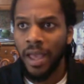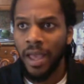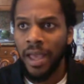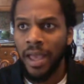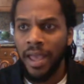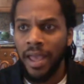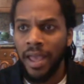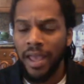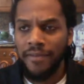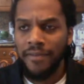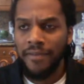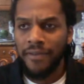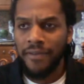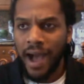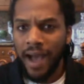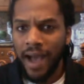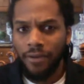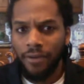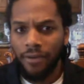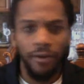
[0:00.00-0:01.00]
if
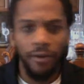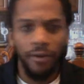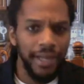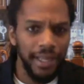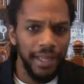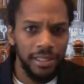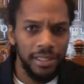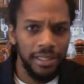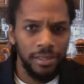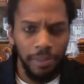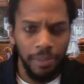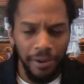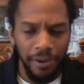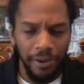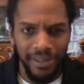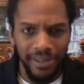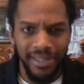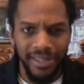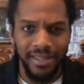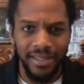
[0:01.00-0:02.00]
I've already
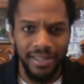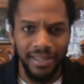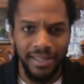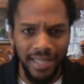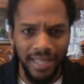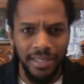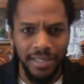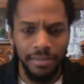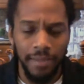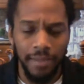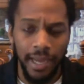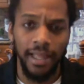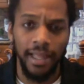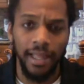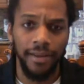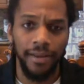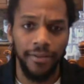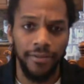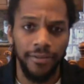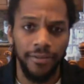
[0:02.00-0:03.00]
experienced success in my
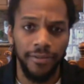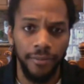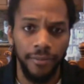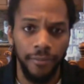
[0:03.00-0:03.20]
life,